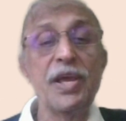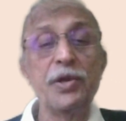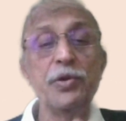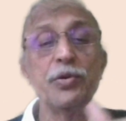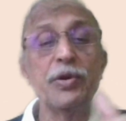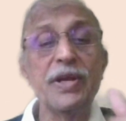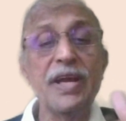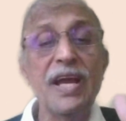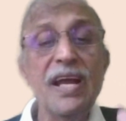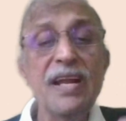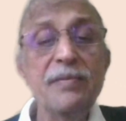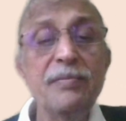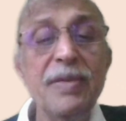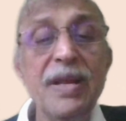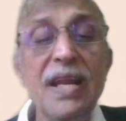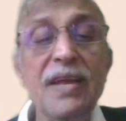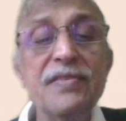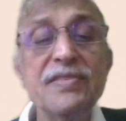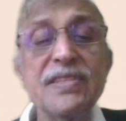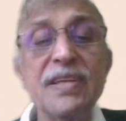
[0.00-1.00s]
You can
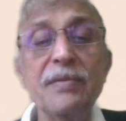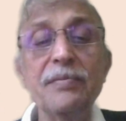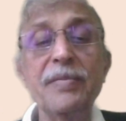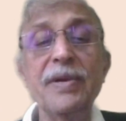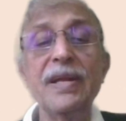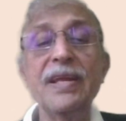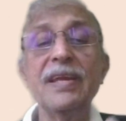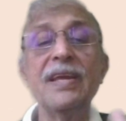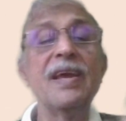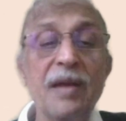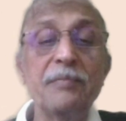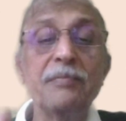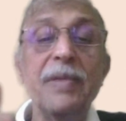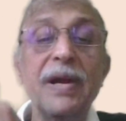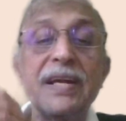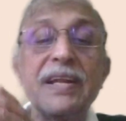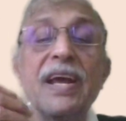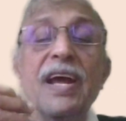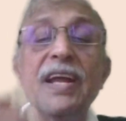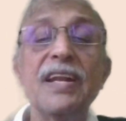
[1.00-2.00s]
believe somebody,
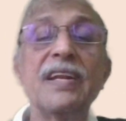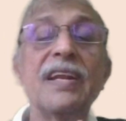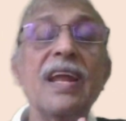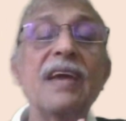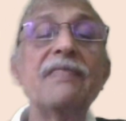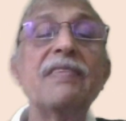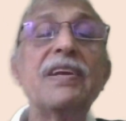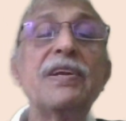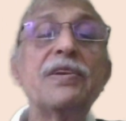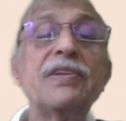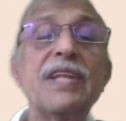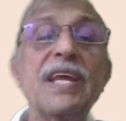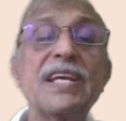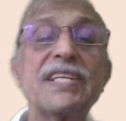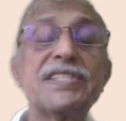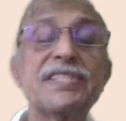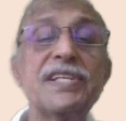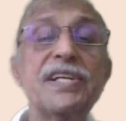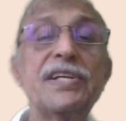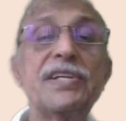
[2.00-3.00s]
but never to the
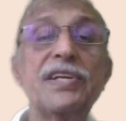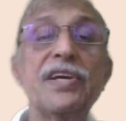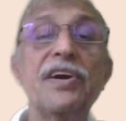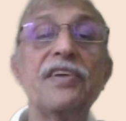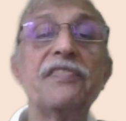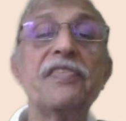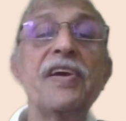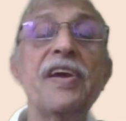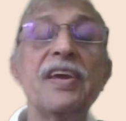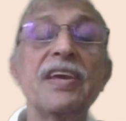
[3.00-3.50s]
extent of